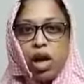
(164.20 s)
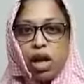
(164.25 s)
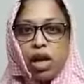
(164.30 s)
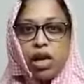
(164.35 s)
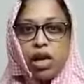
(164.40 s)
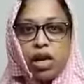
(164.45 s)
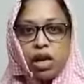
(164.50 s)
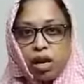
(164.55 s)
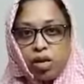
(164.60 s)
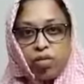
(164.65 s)

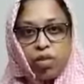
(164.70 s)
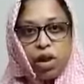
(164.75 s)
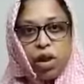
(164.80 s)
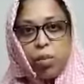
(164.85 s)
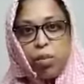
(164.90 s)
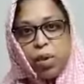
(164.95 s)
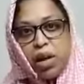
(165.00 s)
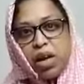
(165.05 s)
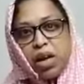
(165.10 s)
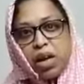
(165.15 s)
in
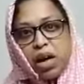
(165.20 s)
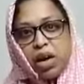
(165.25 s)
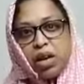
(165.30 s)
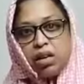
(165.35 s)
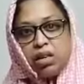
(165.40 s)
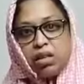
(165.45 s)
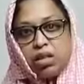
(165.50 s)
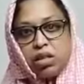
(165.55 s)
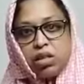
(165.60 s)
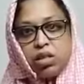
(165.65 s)
developing
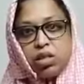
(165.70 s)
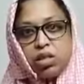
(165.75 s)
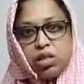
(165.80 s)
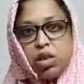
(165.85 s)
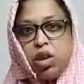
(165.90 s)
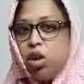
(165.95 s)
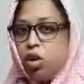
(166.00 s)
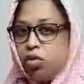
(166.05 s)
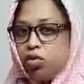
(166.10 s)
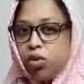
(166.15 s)
contents
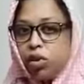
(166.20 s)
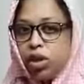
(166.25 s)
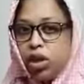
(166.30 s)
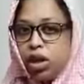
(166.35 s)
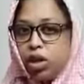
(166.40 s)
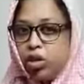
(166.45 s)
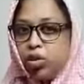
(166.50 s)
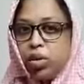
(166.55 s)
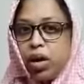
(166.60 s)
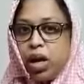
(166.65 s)
for the
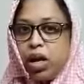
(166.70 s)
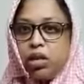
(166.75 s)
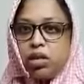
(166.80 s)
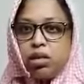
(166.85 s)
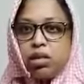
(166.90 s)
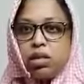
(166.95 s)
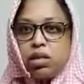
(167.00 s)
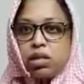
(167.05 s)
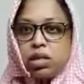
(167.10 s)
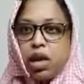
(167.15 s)

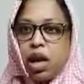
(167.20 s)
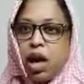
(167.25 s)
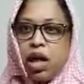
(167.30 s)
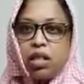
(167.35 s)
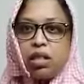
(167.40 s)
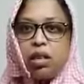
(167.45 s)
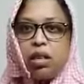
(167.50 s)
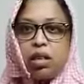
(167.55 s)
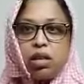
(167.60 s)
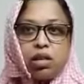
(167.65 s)
educators
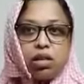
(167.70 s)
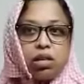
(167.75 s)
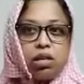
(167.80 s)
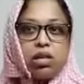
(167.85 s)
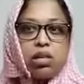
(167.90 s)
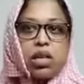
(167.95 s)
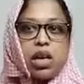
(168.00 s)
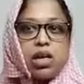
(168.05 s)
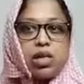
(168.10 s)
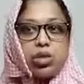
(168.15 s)
and the
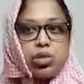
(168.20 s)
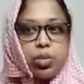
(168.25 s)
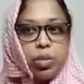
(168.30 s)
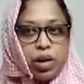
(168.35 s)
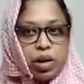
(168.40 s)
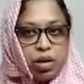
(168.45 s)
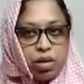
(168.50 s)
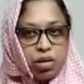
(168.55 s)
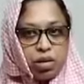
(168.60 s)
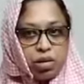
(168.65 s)
learners as
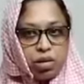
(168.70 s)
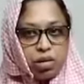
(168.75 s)
well.